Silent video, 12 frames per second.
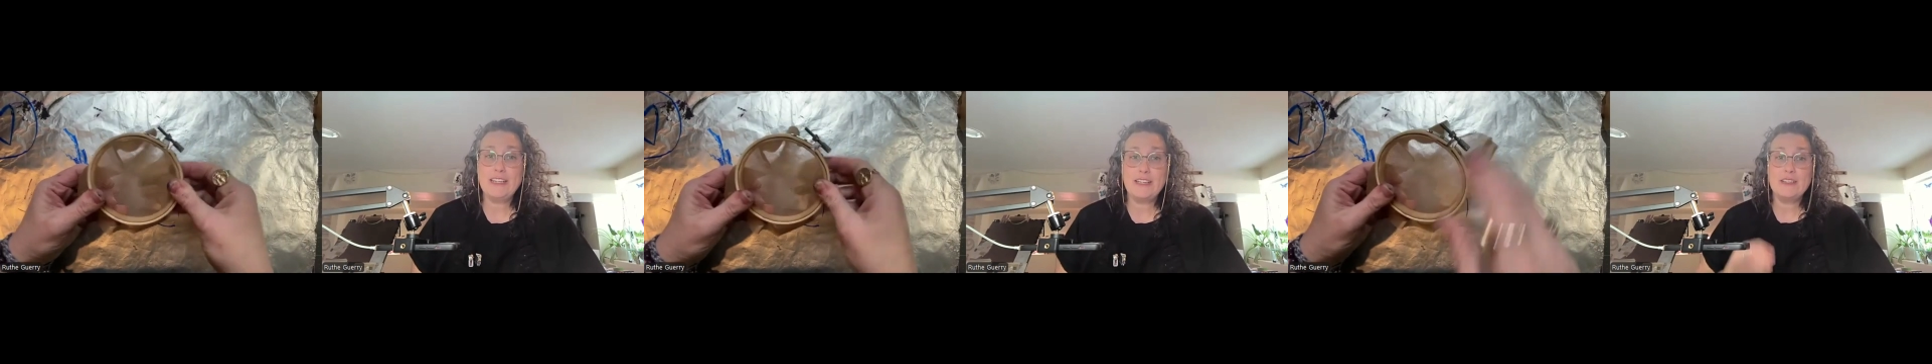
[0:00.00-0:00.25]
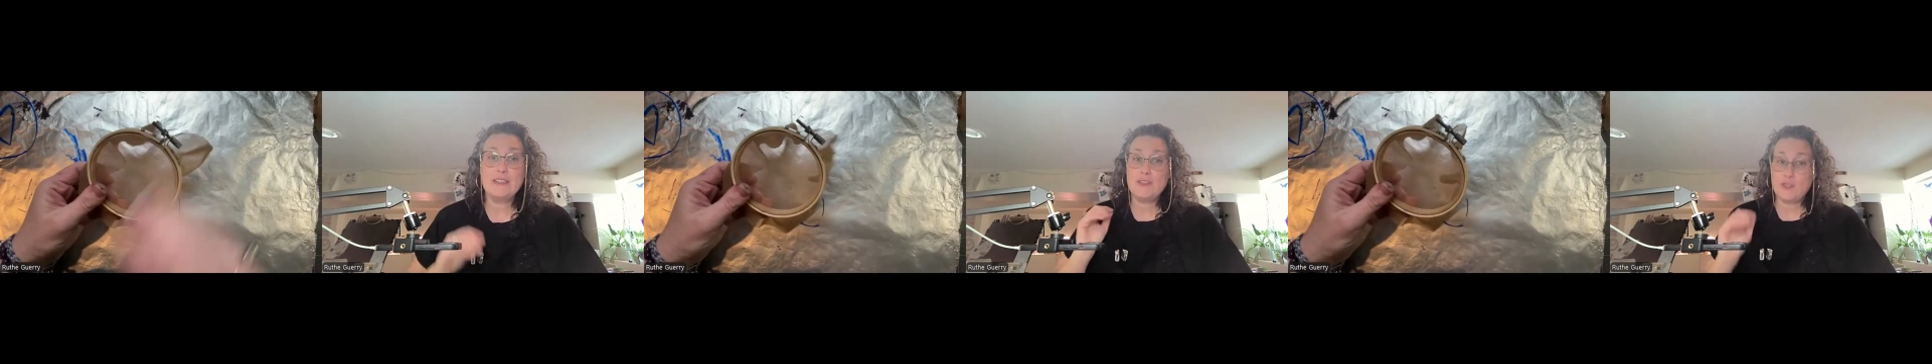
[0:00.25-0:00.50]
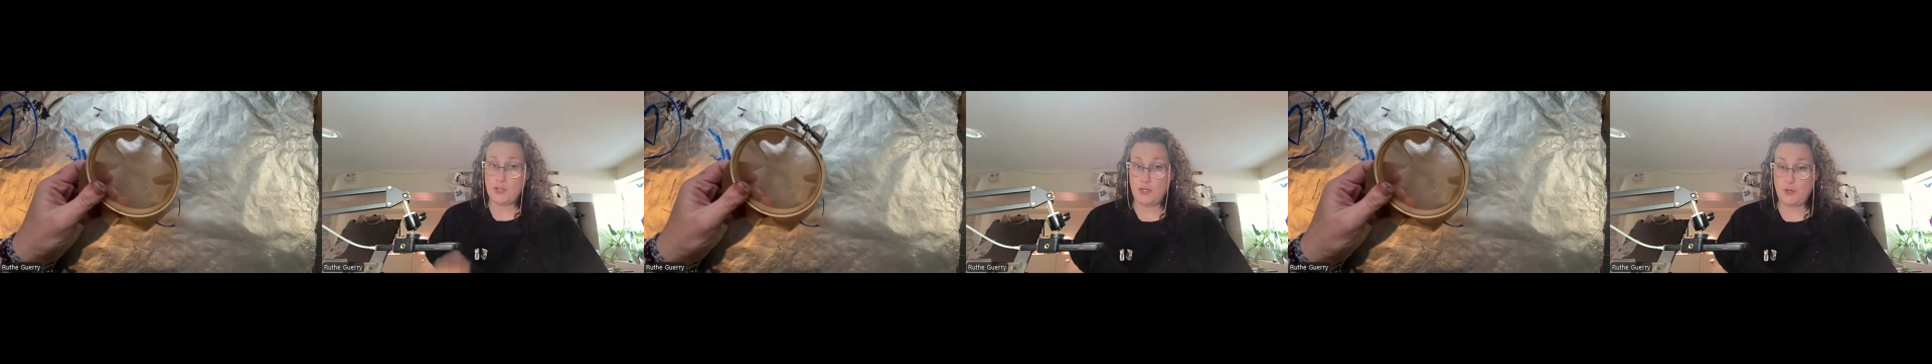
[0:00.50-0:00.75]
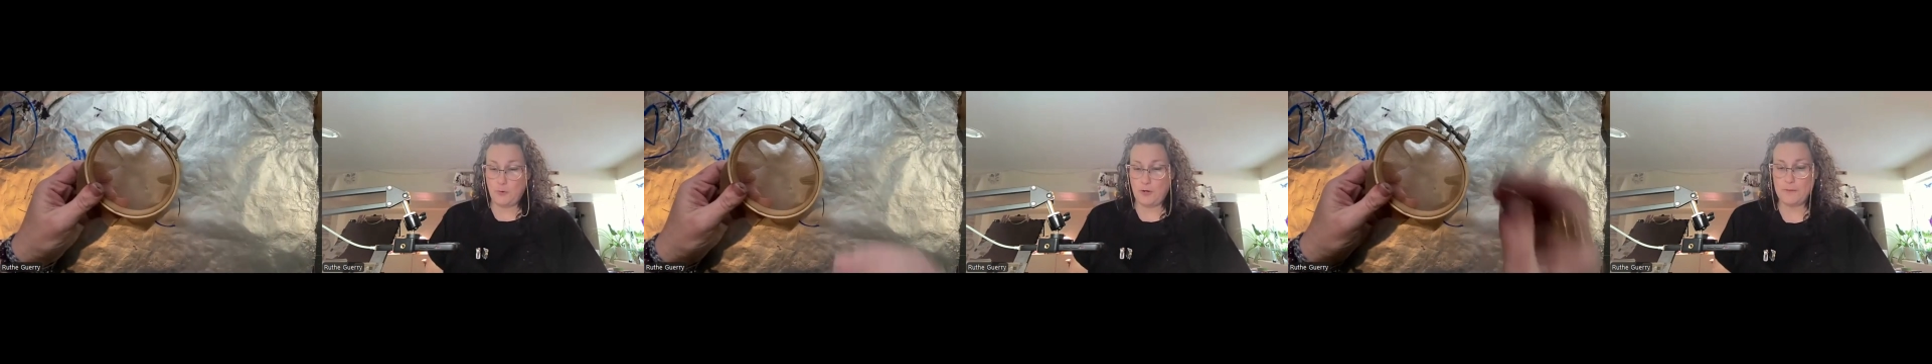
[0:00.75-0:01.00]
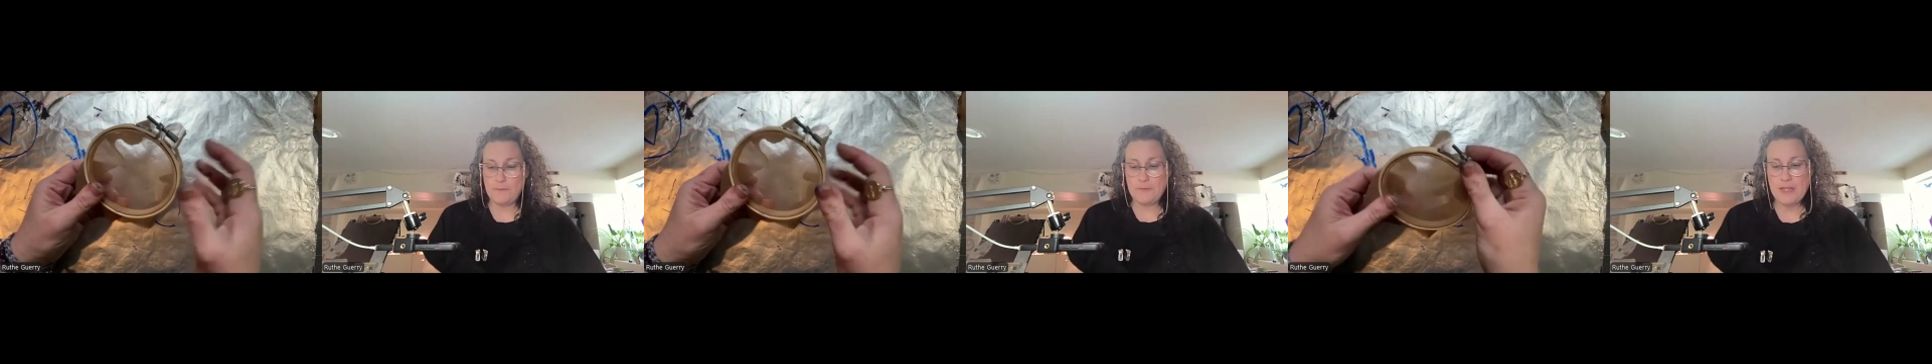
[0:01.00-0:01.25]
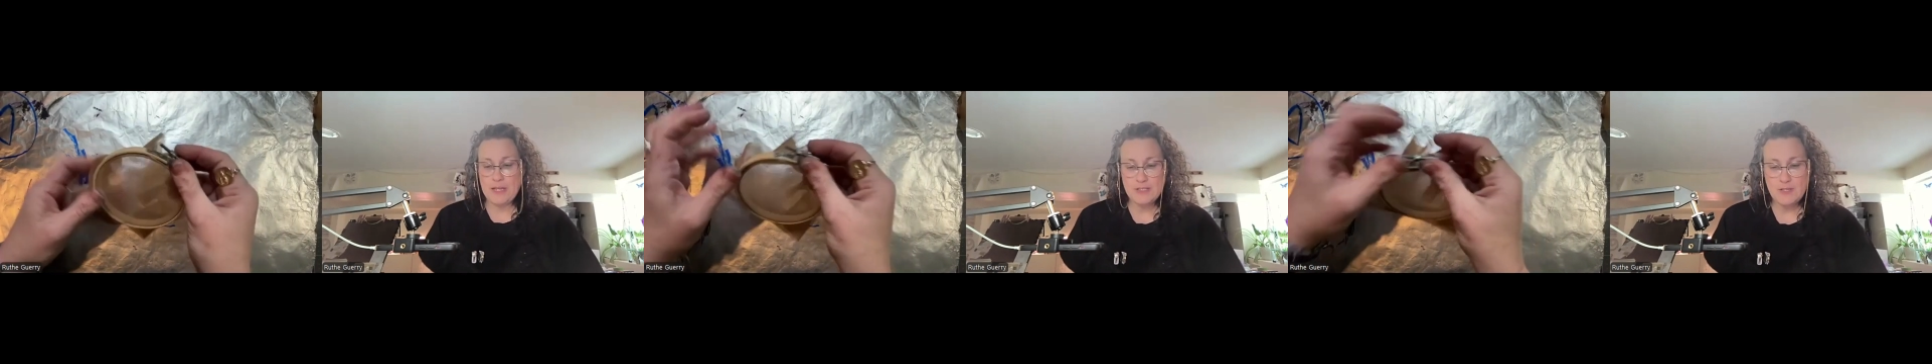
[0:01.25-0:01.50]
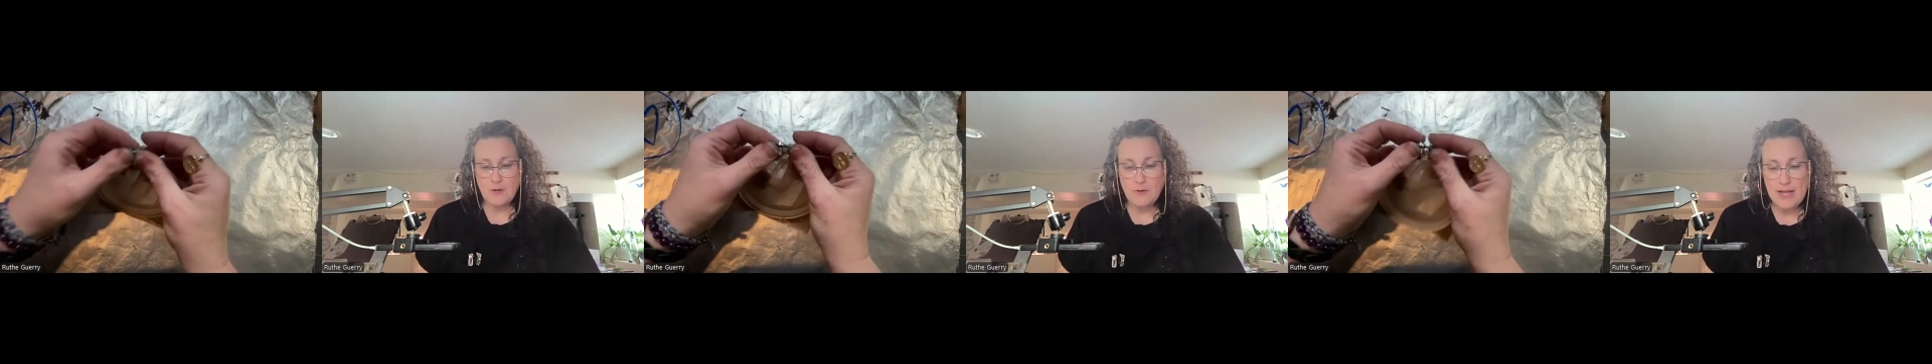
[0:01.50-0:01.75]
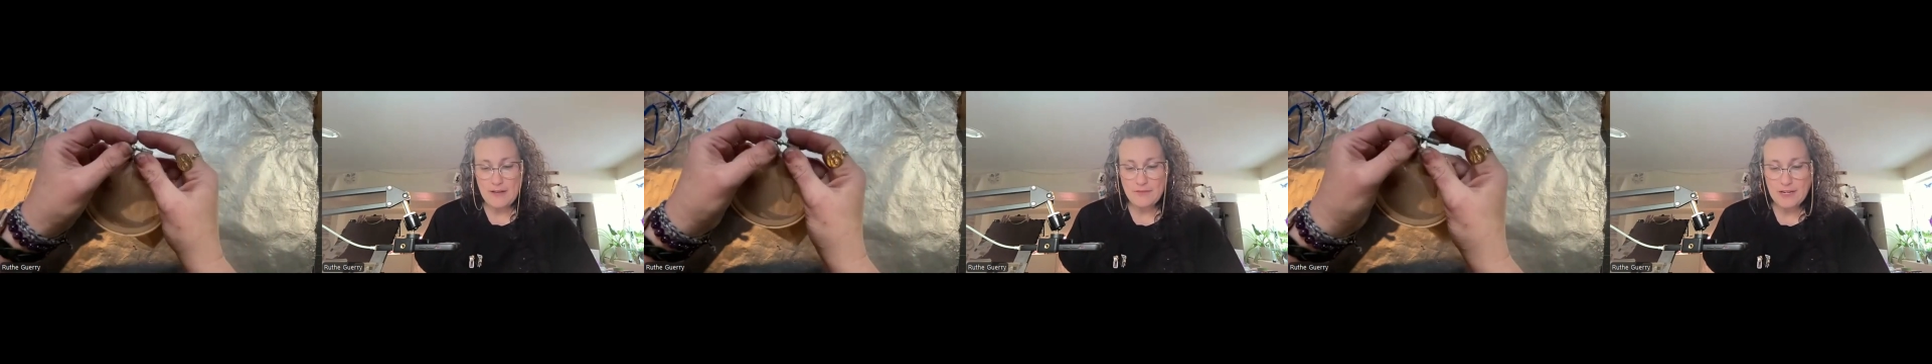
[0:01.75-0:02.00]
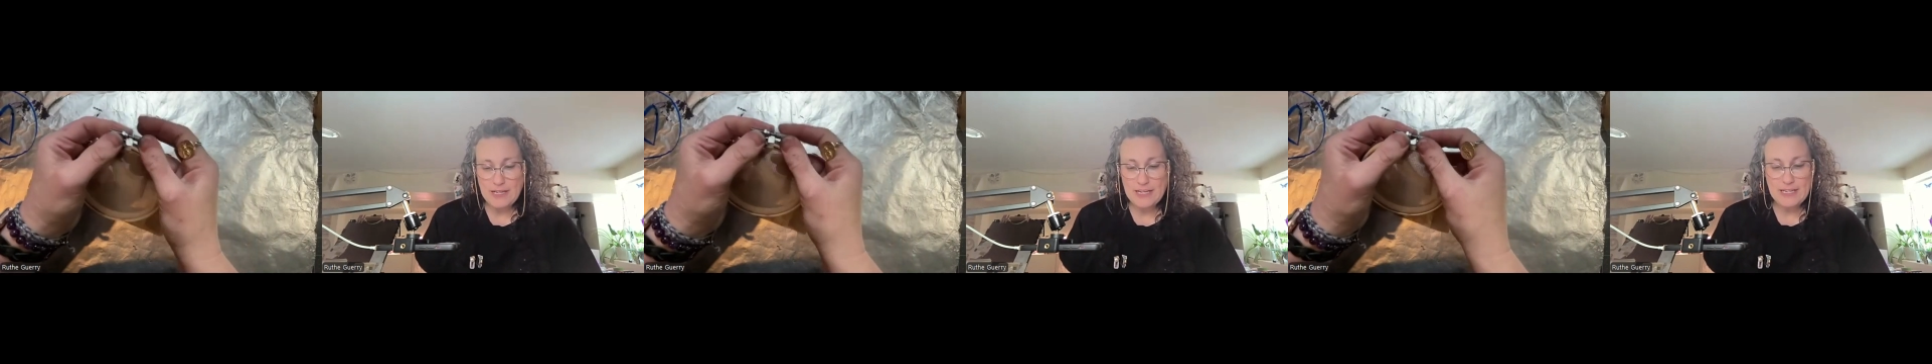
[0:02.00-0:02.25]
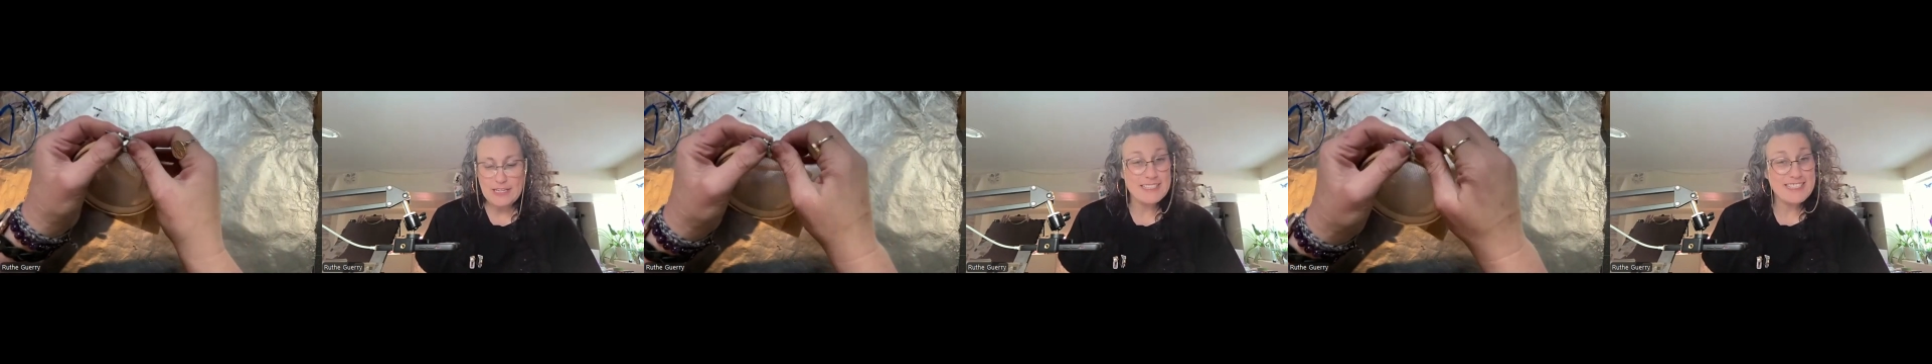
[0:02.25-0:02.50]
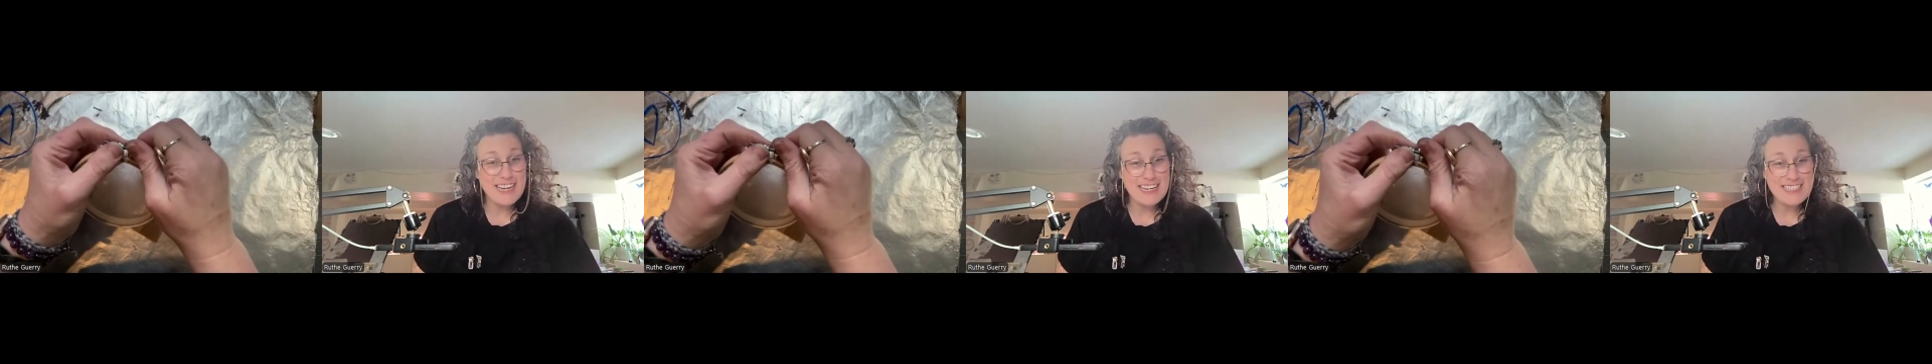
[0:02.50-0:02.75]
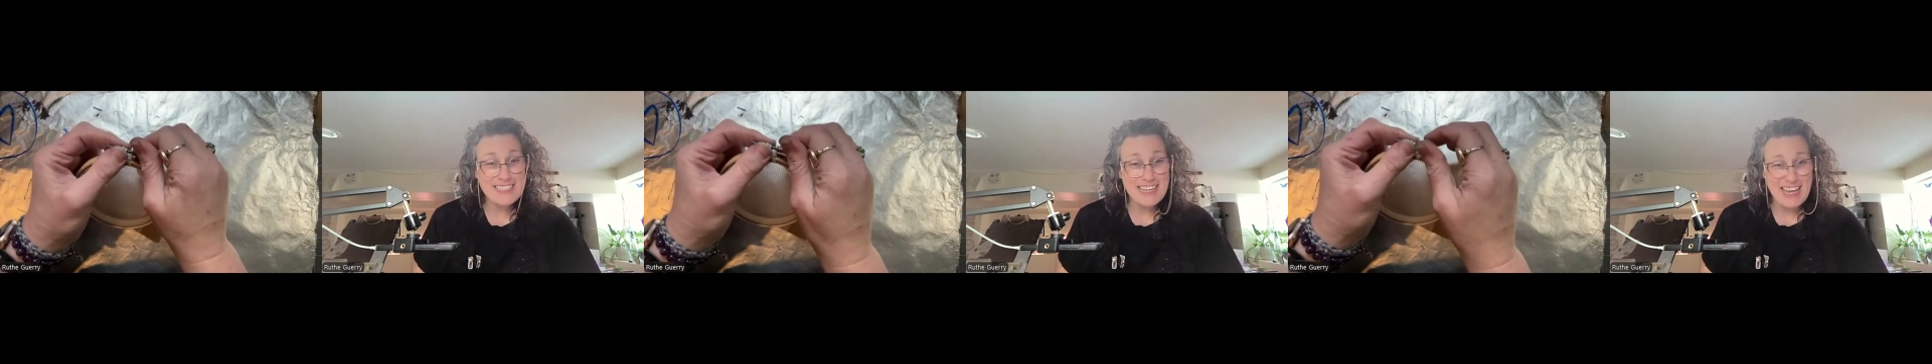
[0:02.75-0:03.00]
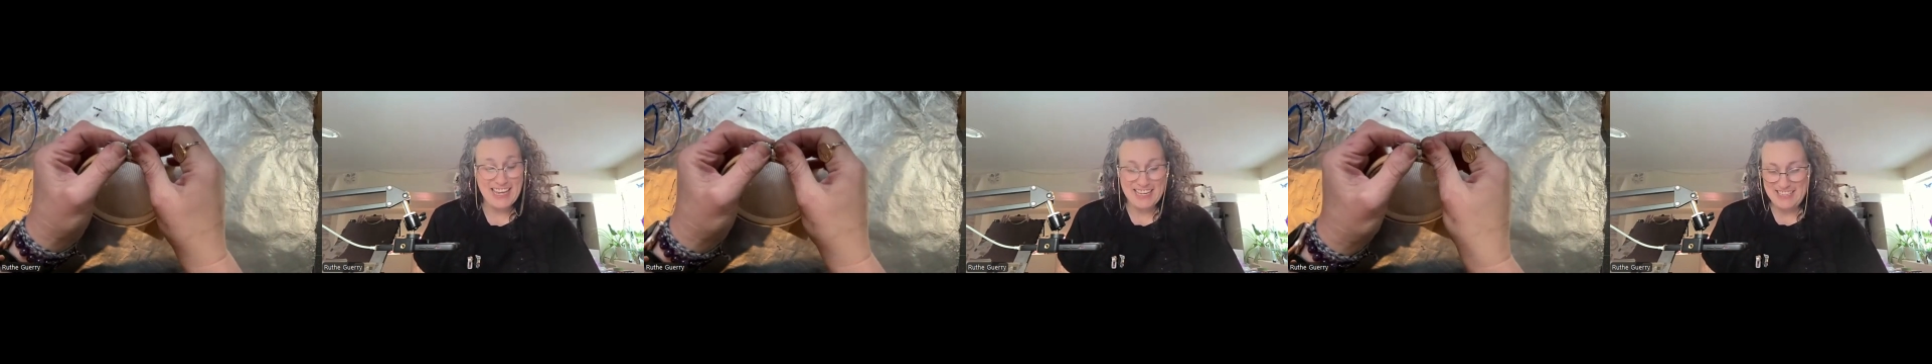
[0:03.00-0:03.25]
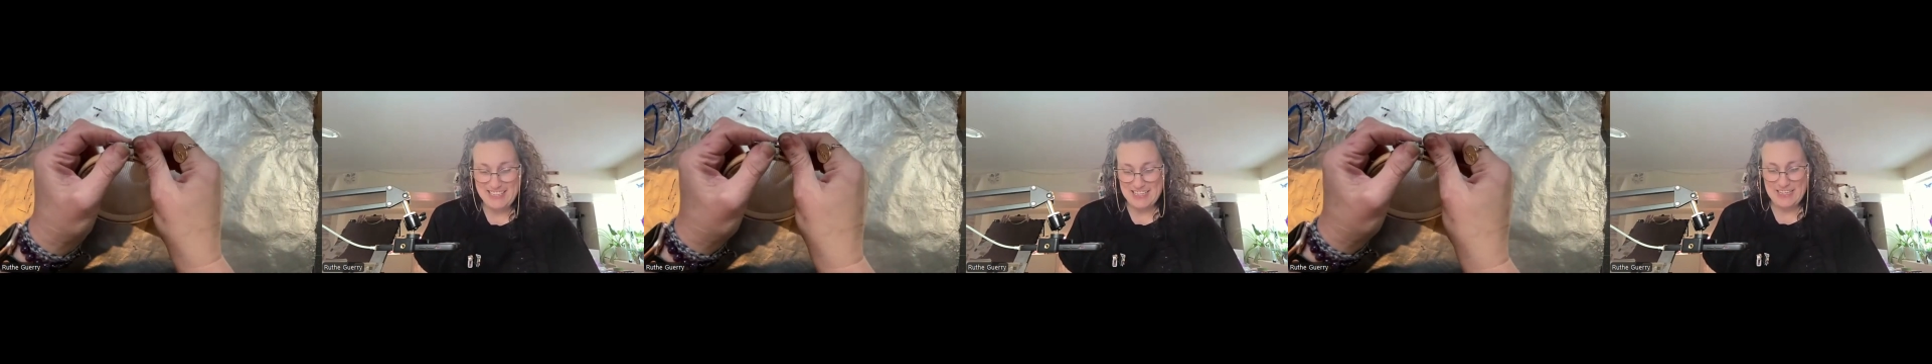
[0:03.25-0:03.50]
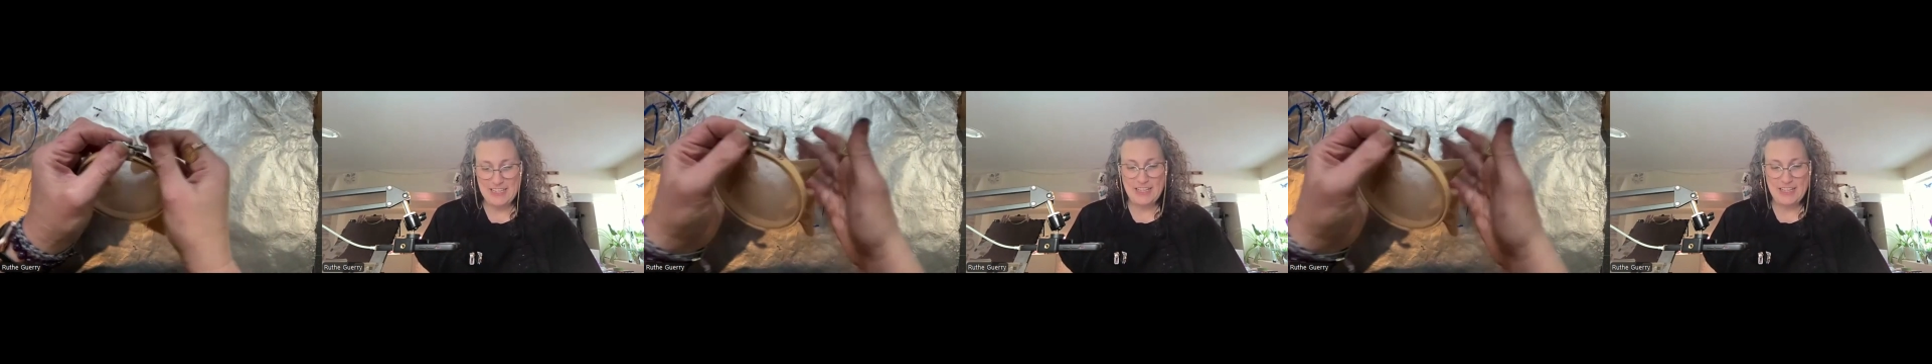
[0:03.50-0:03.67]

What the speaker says: it is secure. So after I get it as tight as I can,